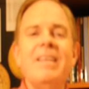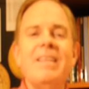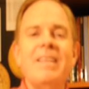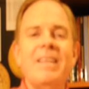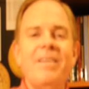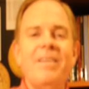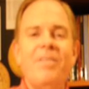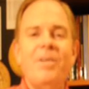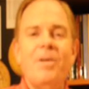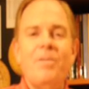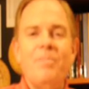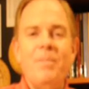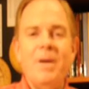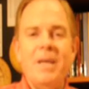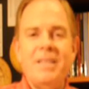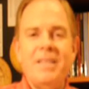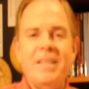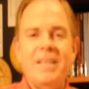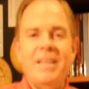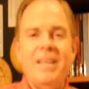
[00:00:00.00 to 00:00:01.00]
that were
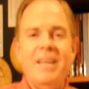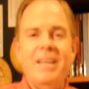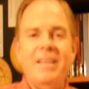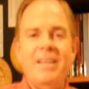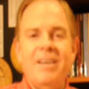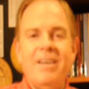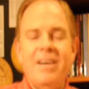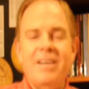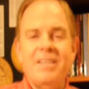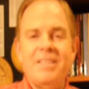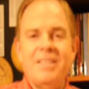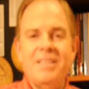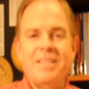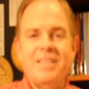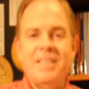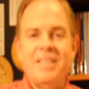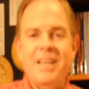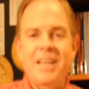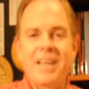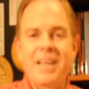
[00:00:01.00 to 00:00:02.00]
minted at Carson
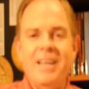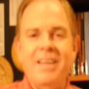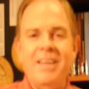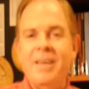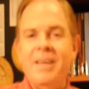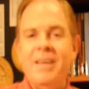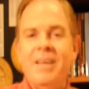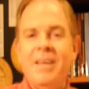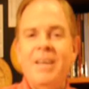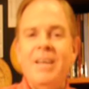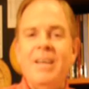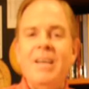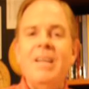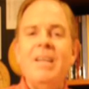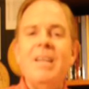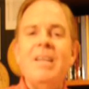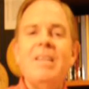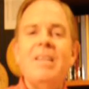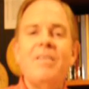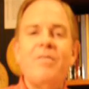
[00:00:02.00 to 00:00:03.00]
City.
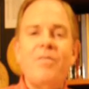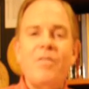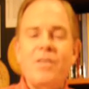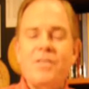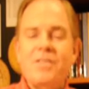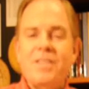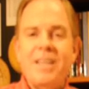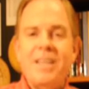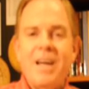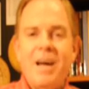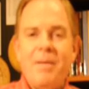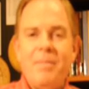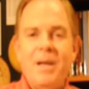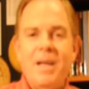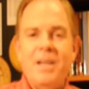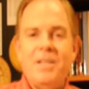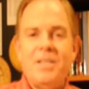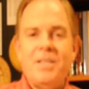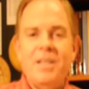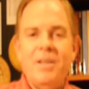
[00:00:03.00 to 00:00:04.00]
The first
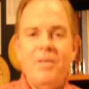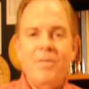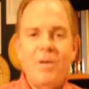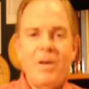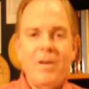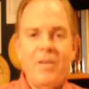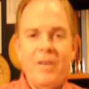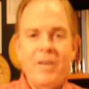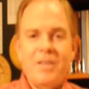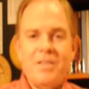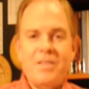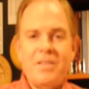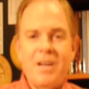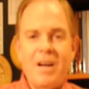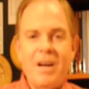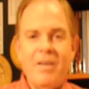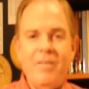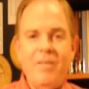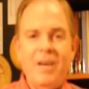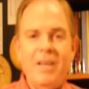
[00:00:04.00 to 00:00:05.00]
denomination that we're going to
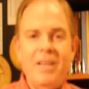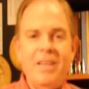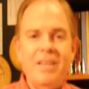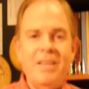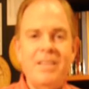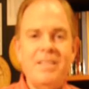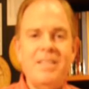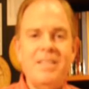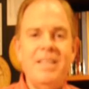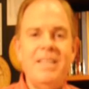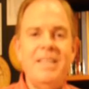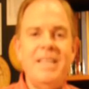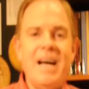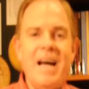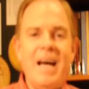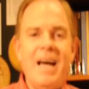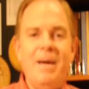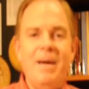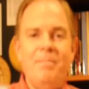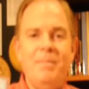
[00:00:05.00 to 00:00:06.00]
start with is the
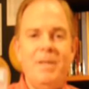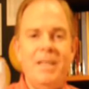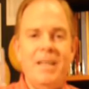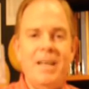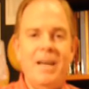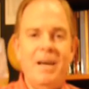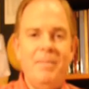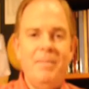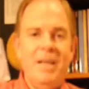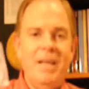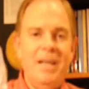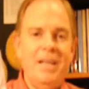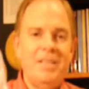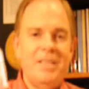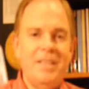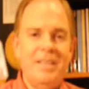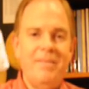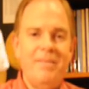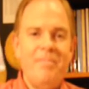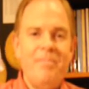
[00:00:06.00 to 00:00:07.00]
dime
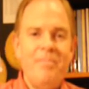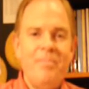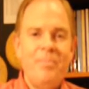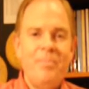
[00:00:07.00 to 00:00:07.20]
denomination.